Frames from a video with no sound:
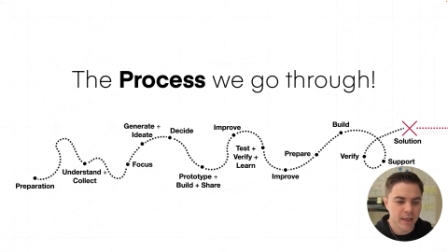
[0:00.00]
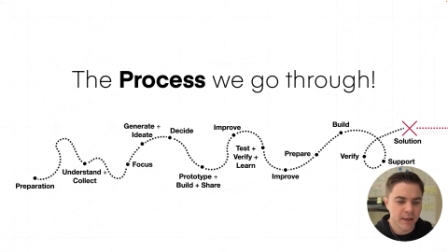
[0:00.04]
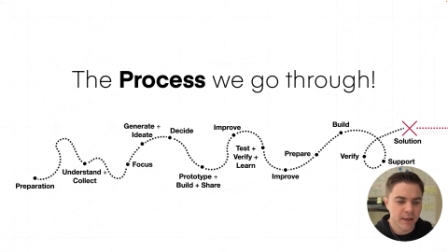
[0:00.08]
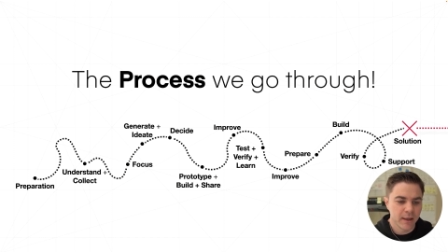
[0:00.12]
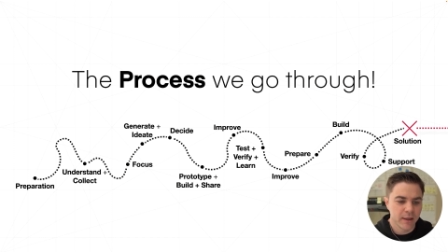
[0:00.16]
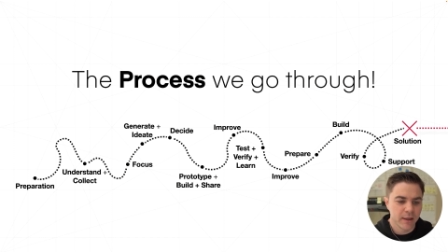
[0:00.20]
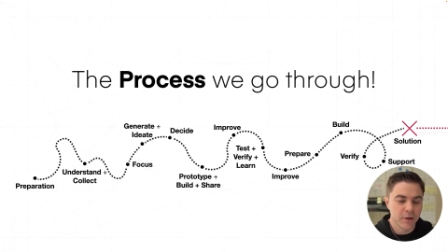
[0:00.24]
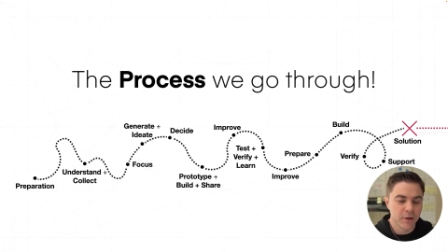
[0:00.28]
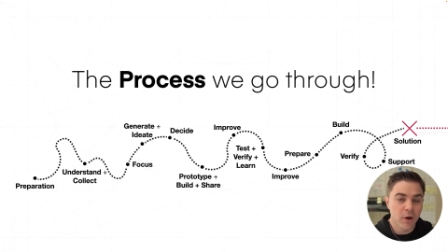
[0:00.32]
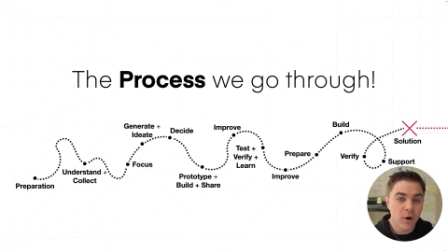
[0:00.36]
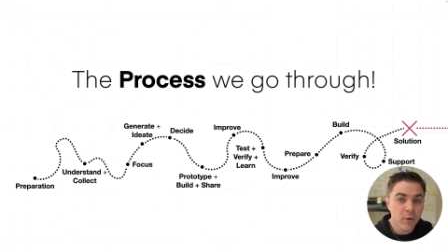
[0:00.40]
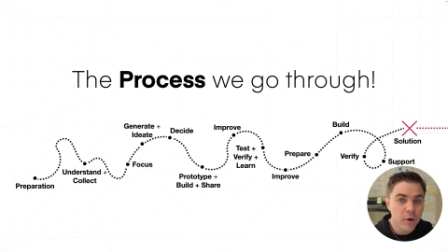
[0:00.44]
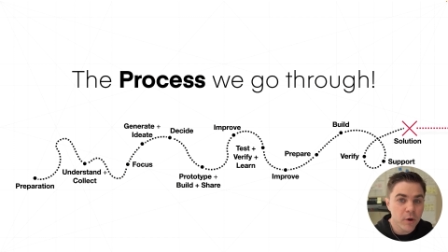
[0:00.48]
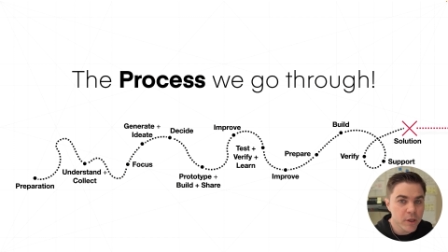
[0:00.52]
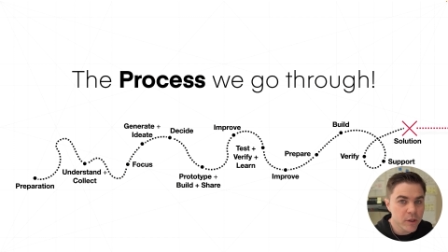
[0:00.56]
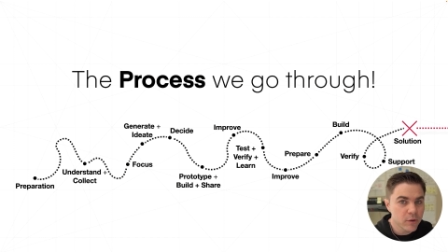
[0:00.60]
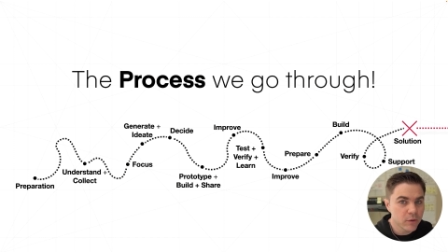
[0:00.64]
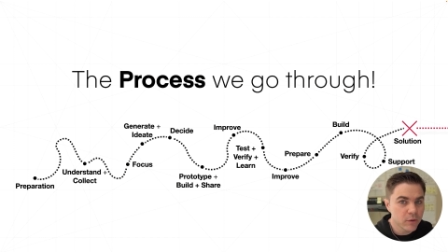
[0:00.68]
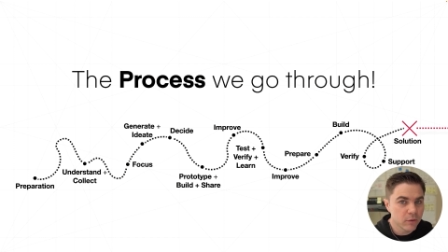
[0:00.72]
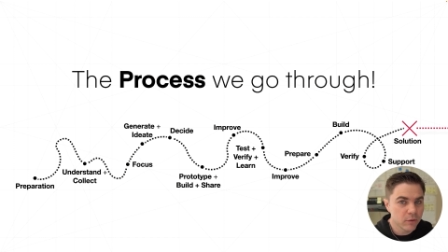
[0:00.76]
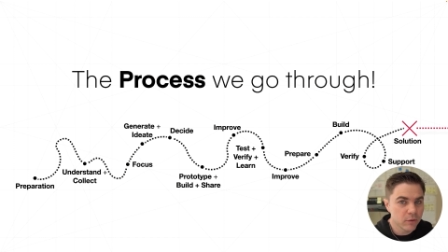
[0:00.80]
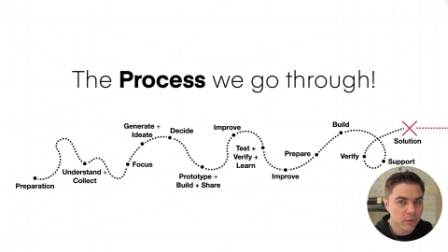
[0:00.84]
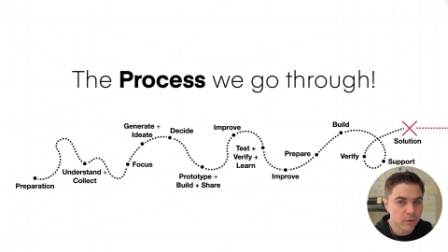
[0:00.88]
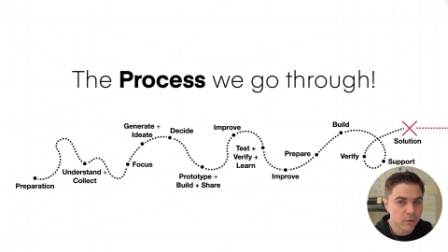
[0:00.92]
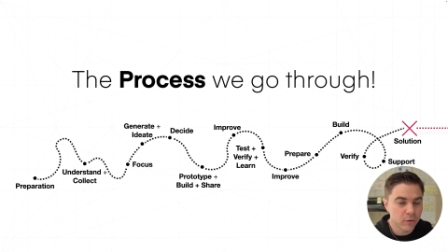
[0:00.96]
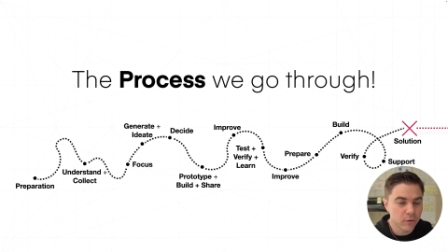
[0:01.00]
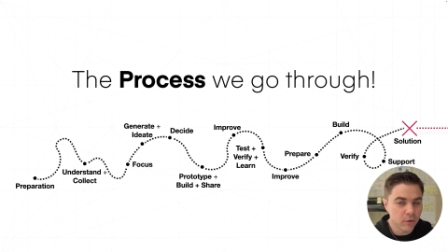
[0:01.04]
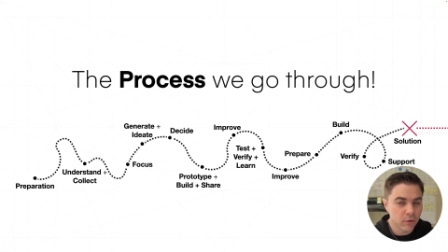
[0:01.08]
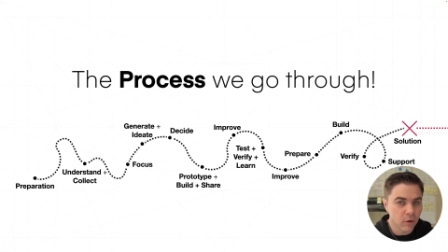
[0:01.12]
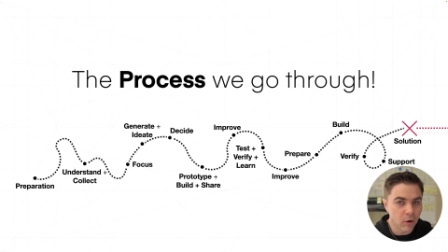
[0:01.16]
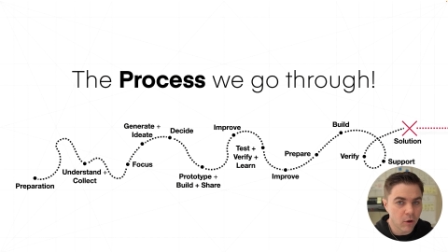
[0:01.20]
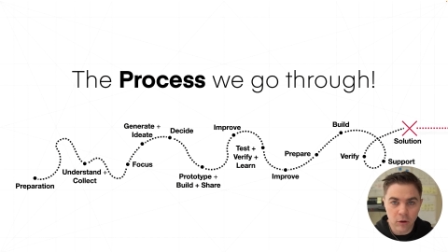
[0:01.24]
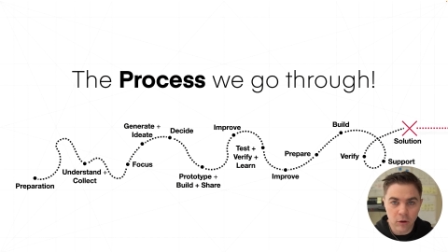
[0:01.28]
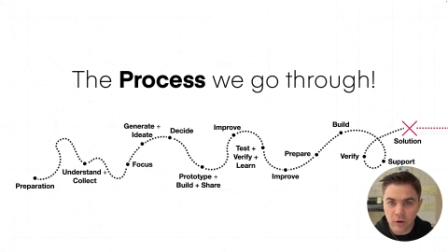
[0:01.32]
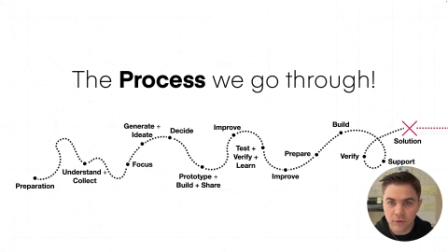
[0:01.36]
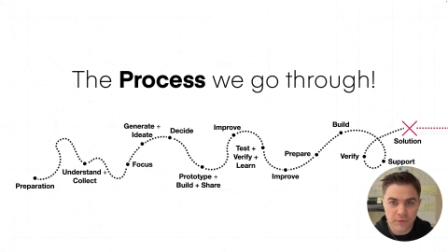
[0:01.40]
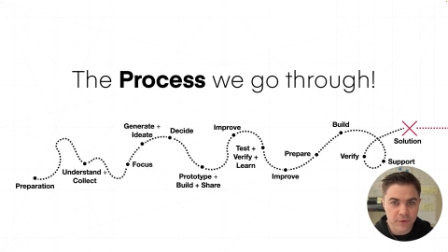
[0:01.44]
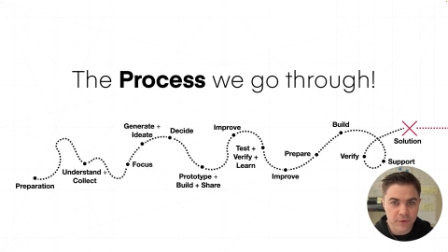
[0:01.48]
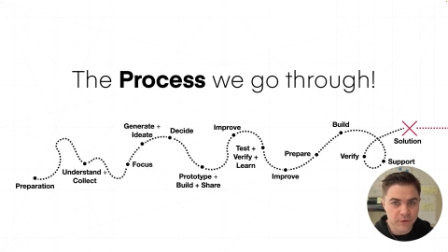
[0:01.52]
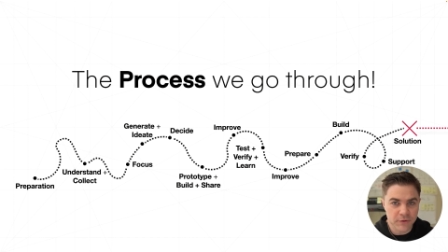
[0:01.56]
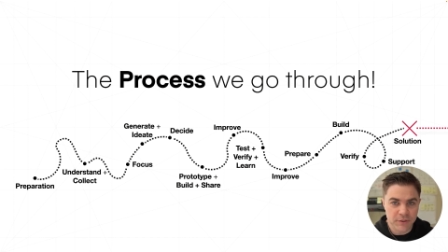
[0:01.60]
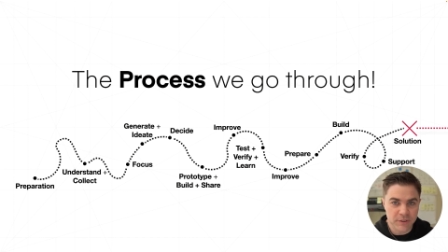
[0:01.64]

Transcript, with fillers: knowing all of those